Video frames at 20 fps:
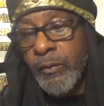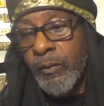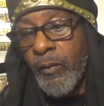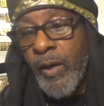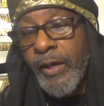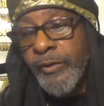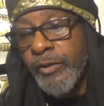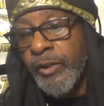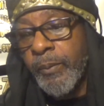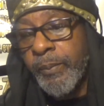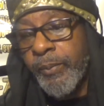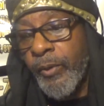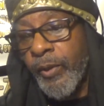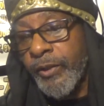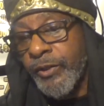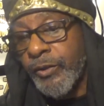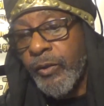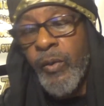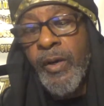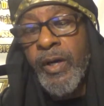Right to the
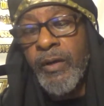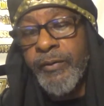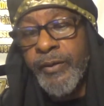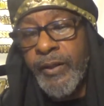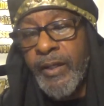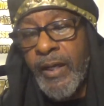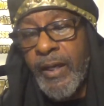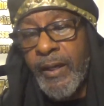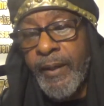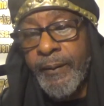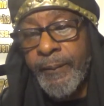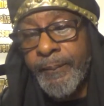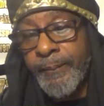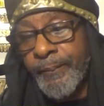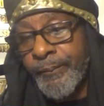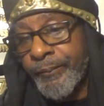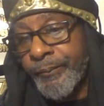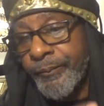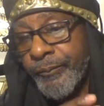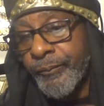point, 12 and 9.
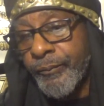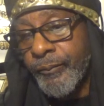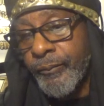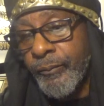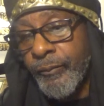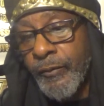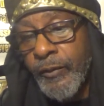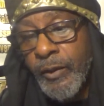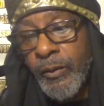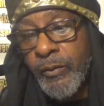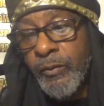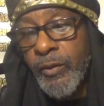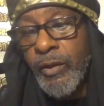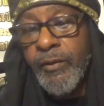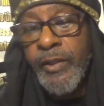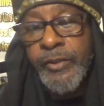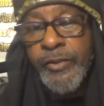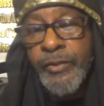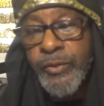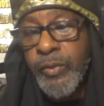
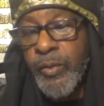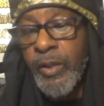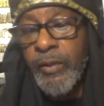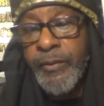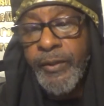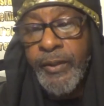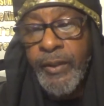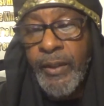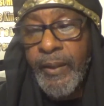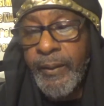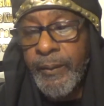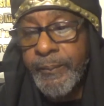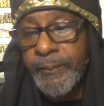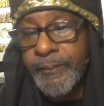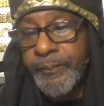Revelation 12 and 9.